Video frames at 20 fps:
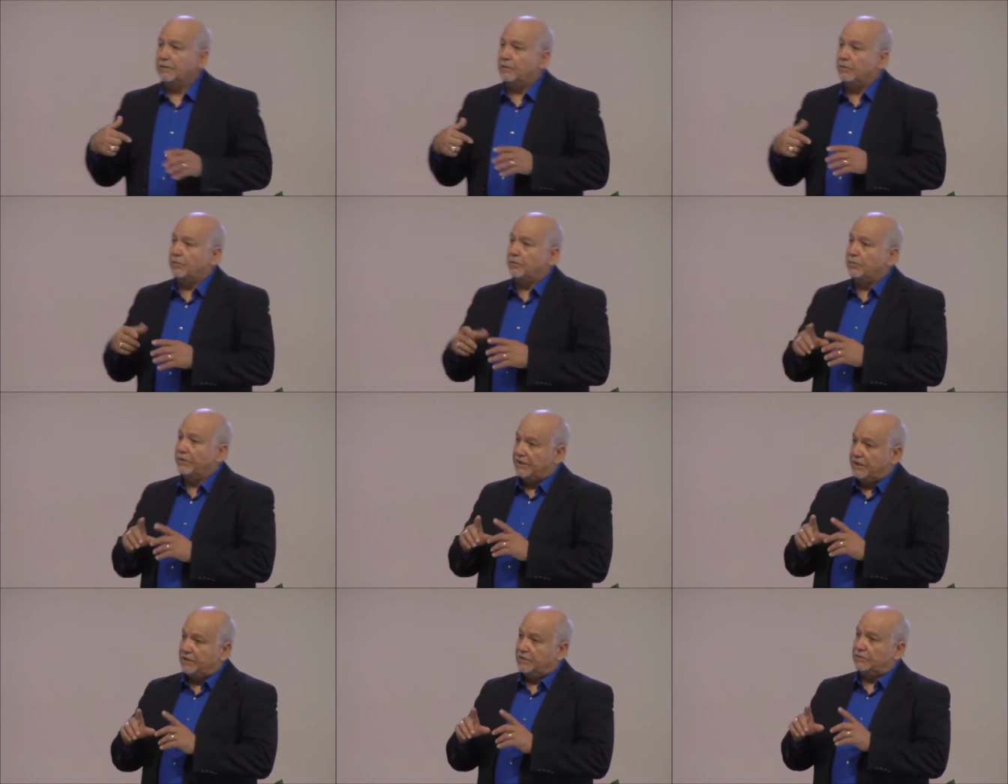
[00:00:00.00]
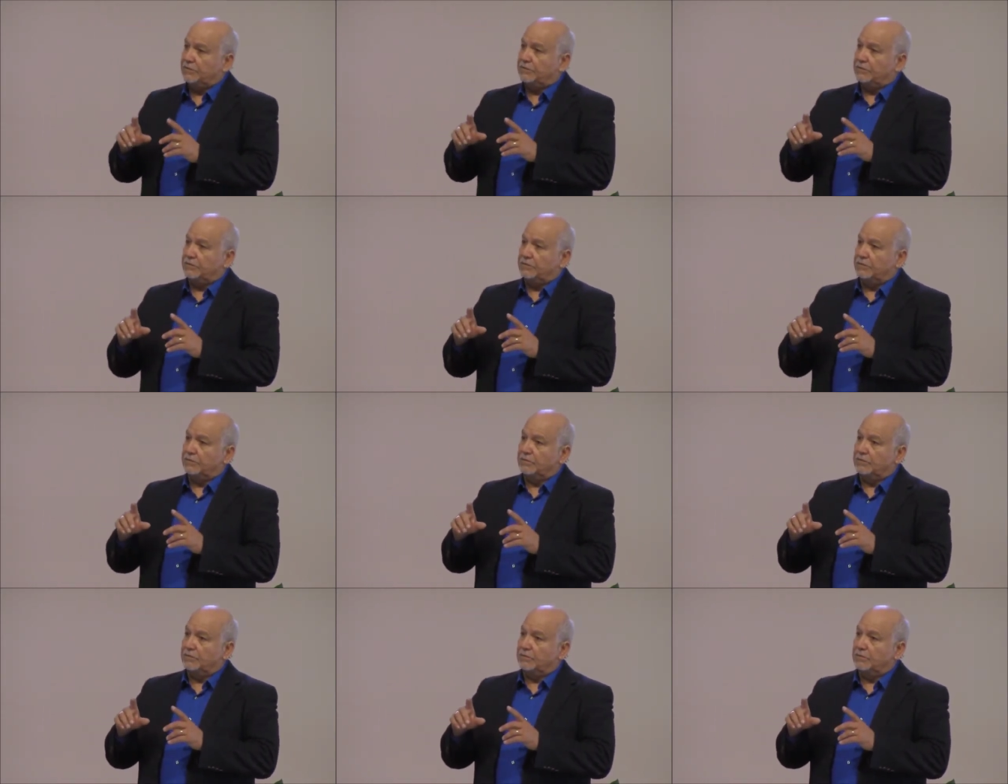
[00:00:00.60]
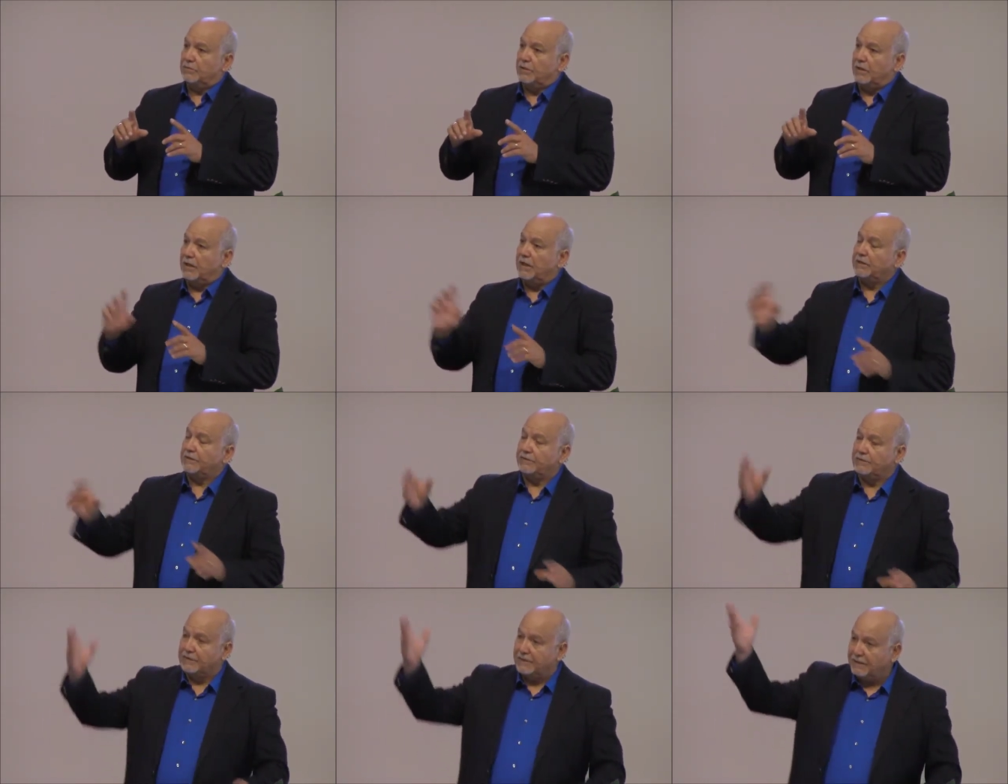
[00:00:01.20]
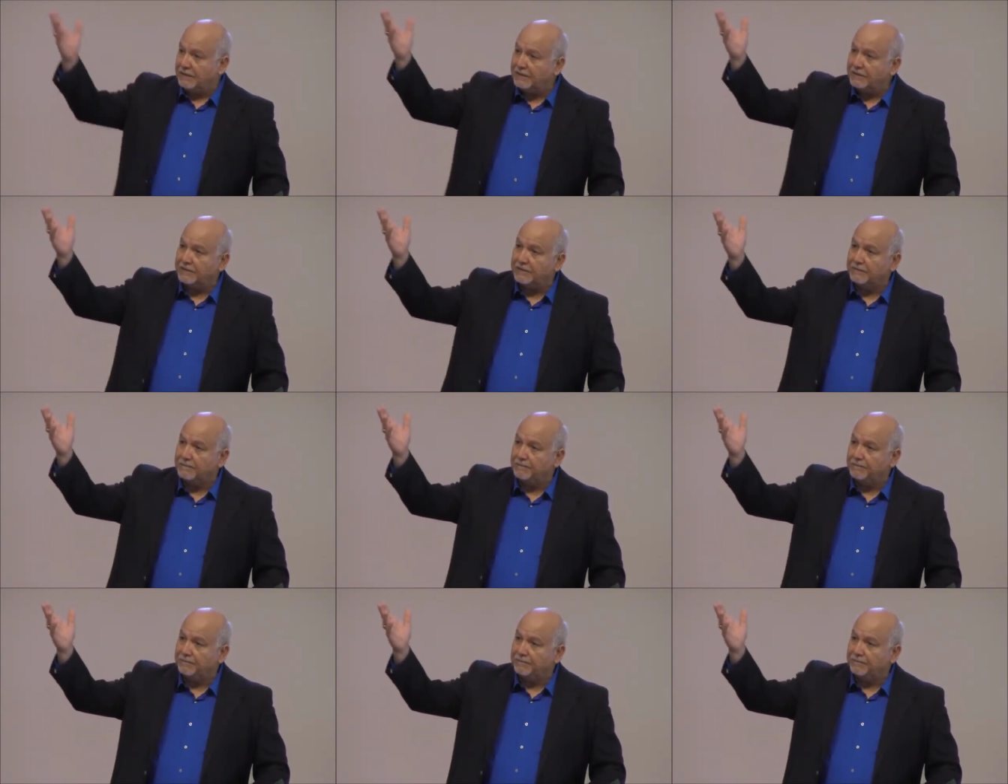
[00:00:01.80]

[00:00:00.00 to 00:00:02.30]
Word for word: We need to honor God.